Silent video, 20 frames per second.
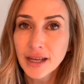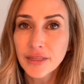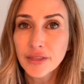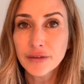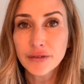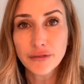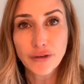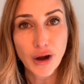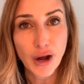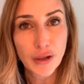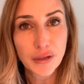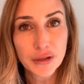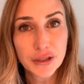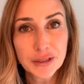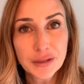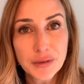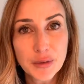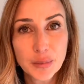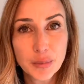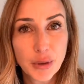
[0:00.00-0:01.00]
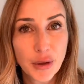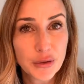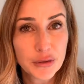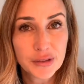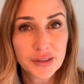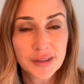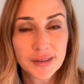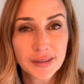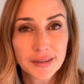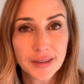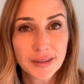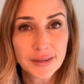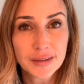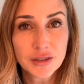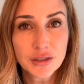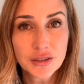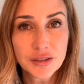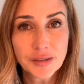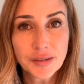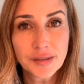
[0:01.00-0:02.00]
the father, the brothers and
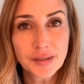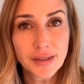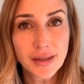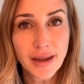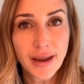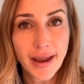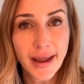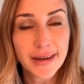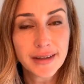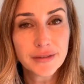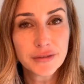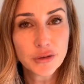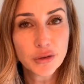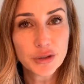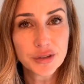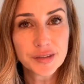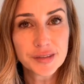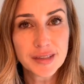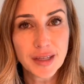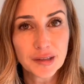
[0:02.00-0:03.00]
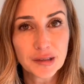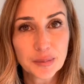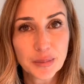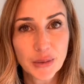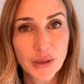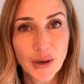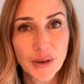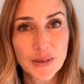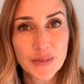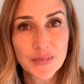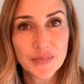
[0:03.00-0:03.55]
sisters, and of course, Despereaux.